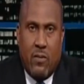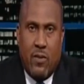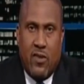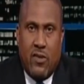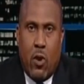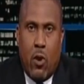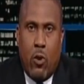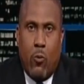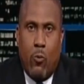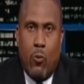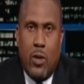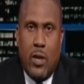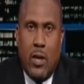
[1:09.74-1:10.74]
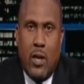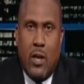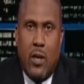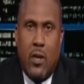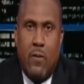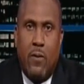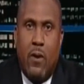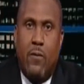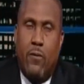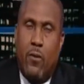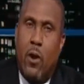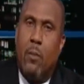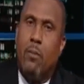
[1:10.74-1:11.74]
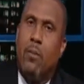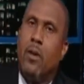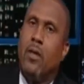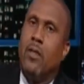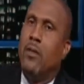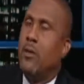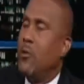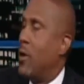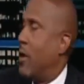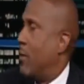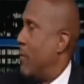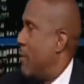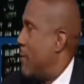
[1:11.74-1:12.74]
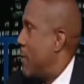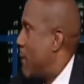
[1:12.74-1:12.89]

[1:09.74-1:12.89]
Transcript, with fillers: of the song Really Love from the new album.